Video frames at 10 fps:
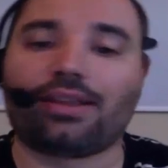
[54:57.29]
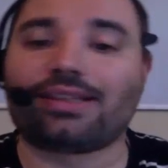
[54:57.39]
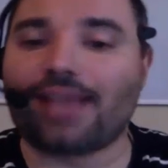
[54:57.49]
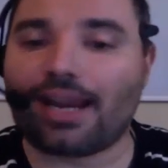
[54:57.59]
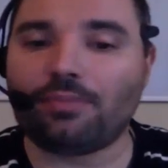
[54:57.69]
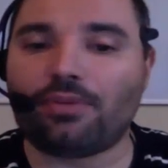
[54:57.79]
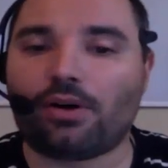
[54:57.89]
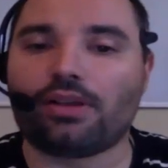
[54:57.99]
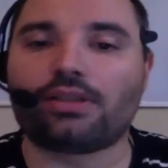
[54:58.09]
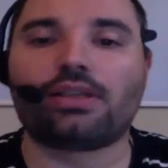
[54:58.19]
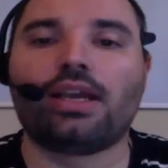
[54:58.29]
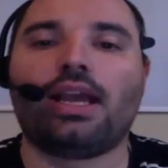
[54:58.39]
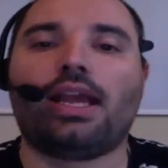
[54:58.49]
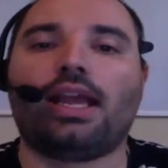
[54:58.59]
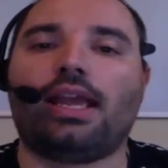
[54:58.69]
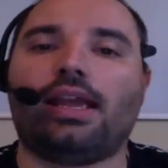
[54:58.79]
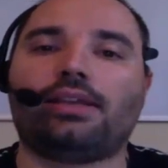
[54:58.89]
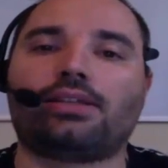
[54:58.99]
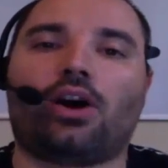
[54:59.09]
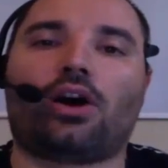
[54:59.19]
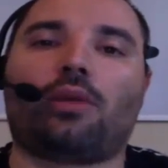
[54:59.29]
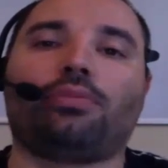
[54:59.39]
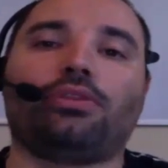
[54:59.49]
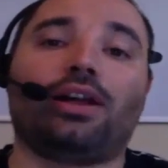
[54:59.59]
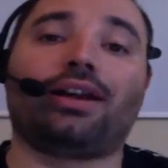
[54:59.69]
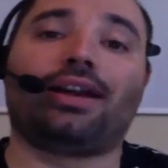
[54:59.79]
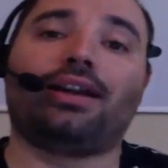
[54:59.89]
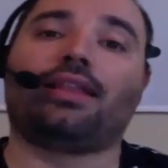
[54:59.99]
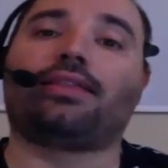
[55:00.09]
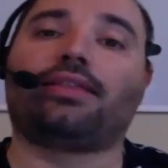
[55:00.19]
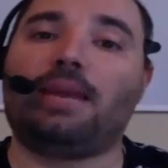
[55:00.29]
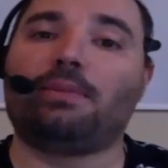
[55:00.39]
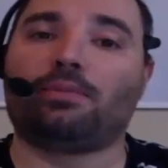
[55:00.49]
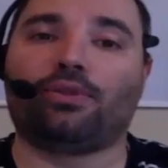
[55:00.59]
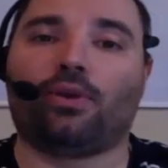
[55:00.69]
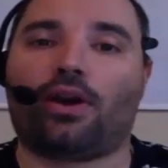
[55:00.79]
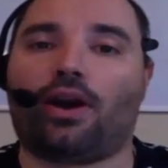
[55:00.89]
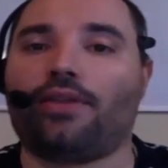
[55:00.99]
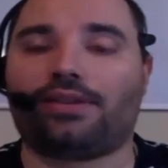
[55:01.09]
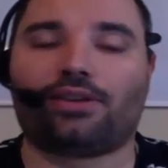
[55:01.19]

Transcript: The second bonus is our plugin and theme deployer, and this